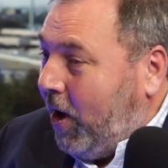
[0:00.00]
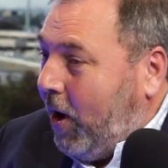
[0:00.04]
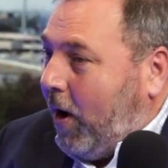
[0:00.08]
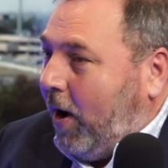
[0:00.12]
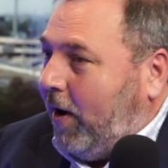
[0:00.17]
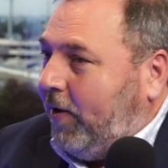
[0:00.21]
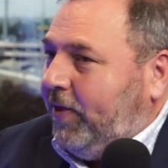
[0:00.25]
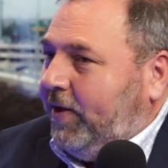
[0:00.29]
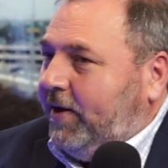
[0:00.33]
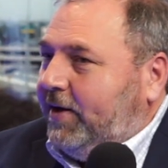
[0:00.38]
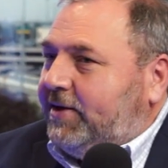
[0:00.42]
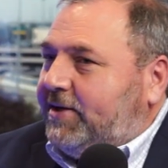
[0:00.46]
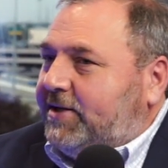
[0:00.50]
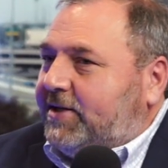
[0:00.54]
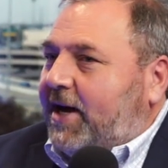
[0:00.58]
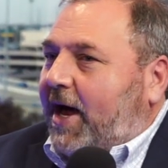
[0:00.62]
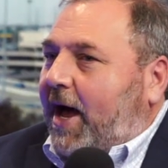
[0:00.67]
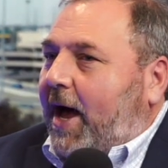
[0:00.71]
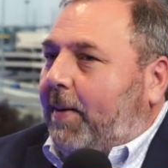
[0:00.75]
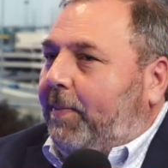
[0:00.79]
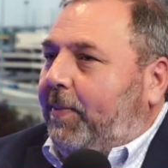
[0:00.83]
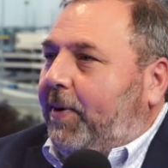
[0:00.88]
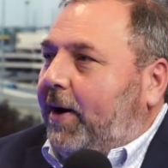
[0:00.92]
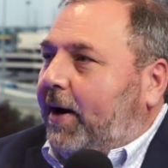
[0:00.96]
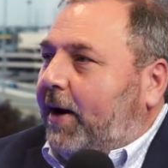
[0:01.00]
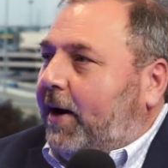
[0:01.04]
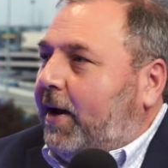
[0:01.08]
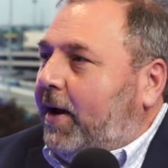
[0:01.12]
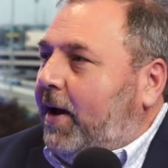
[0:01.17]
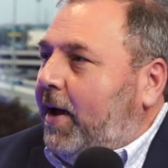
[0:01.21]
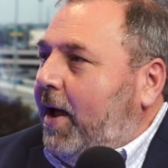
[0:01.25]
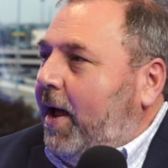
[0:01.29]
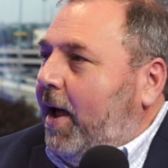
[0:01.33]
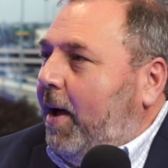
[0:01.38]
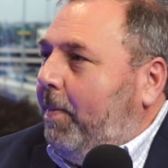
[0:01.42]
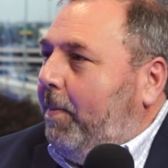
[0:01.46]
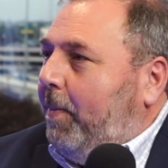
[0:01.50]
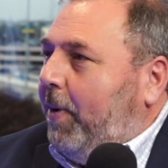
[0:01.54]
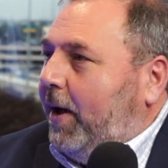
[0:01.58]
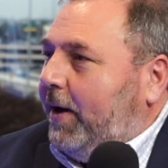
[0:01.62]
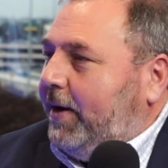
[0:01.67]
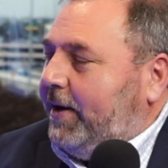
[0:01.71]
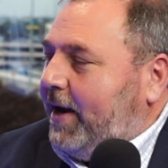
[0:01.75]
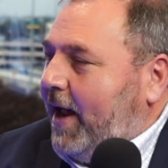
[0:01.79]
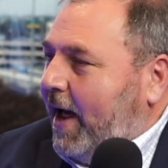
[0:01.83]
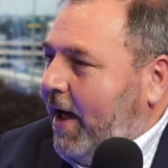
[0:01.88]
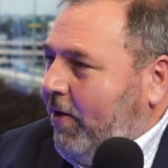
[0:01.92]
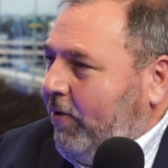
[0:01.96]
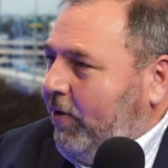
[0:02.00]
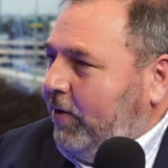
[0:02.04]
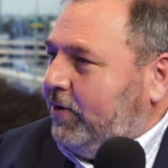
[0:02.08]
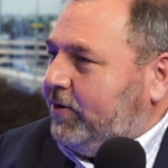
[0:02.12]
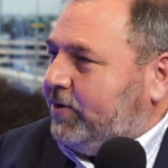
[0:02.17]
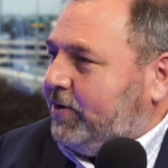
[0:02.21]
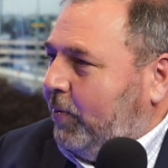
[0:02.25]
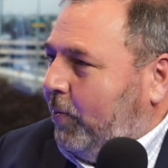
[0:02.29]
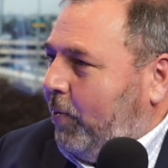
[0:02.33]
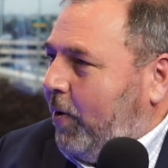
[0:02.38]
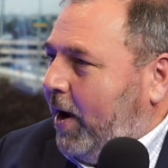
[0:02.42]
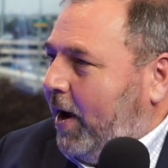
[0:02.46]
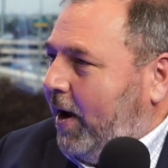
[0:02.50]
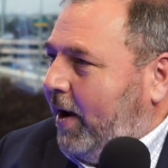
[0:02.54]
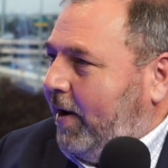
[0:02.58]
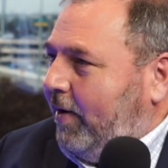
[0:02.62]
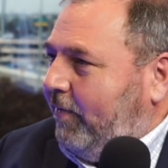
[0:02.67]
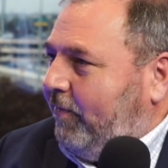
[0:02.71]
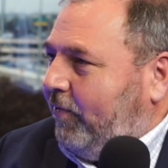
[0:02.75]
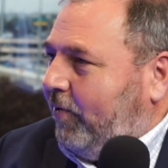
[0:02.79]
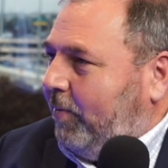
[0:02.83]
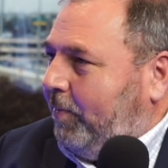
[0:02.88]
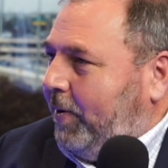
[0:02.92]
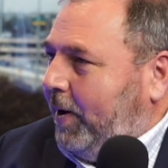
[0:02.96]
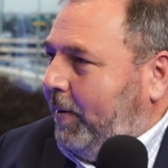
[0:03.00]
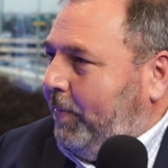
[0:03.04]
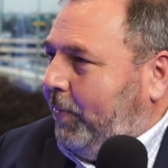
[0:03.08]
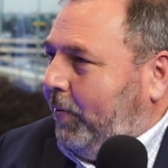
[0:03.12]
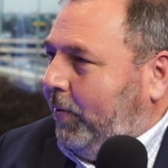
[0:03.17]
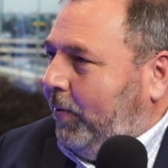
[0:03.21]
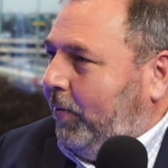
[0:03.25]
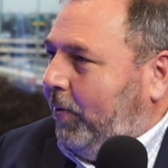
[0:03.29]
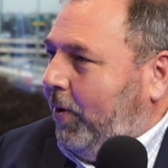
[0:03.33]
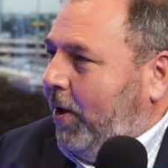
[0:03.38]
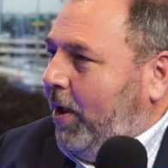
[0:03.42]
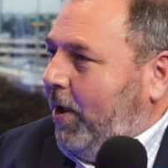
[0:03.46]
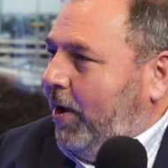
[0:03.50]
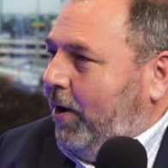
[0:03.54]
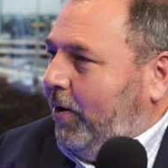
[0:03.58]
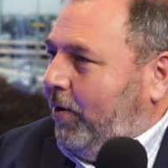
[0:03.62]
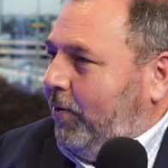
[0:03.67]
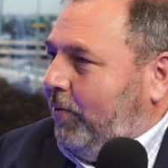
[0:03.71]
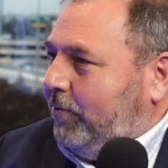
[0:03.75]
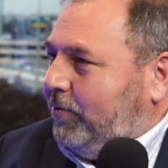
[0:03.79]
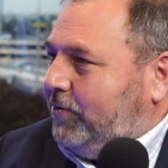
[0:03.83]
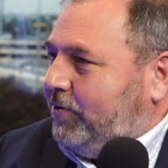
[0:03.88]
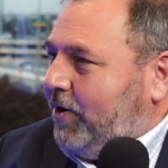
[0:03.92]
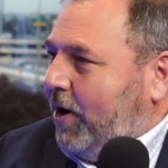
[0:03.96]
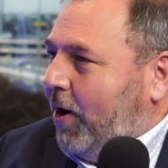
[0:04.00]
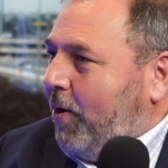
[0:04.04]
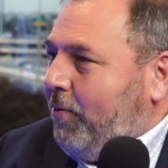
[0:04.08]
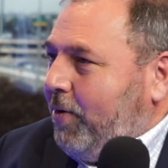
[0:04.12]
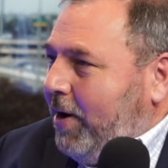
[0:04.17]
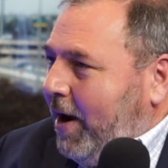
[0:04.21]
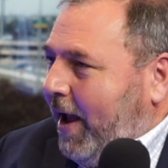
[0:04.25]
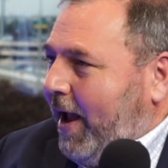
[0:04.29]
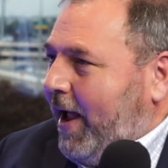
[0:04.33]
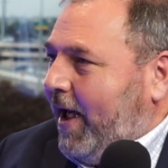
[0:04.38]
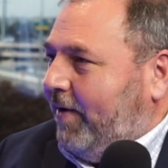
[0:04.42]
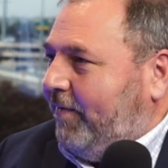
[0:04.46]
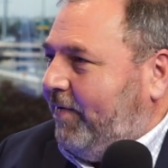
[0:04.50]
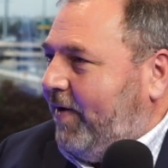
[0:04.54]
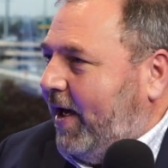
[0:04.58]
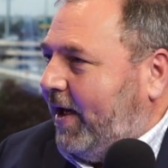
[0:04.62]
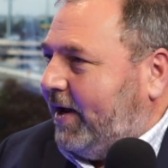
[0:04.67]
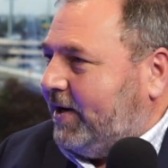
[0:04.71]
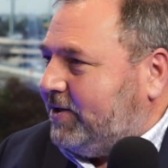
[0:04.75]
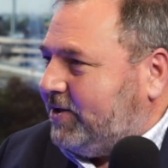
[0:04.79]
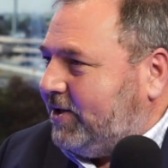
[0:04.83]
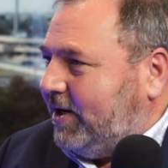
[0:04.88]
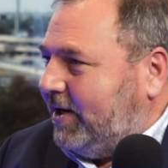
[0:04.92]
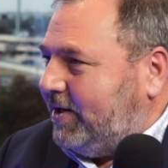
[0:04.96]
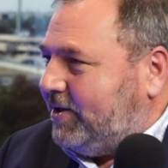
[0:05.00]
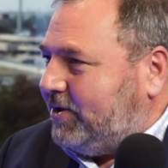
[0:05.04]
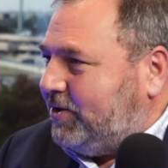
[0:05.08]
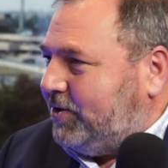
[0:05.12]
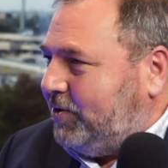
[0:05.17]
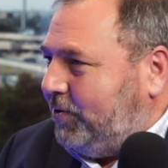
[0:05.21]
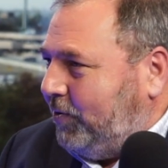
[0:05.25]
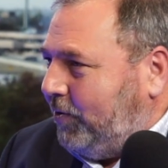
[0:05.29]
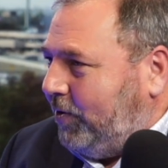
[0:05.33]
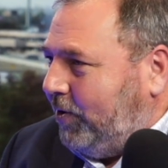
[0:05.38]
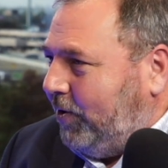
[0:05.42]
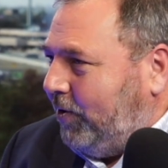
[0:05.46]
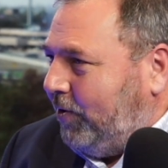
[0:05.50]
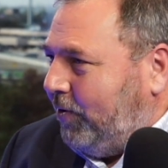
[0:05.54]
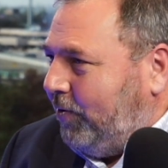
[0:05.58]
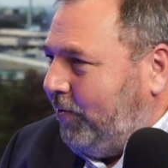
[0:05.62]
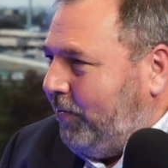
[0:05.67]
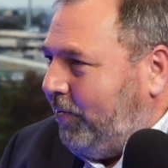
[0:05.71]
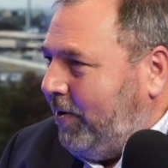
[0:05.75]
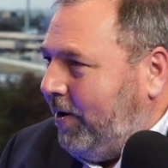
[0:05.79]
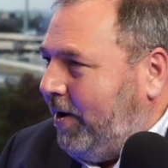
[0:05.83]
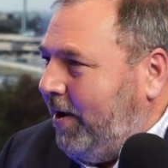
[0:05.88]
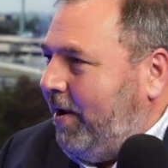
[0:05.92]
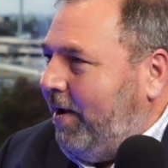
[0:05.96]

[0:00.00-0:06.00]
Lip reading: on this topic, but now there's a way for people who don't have access to you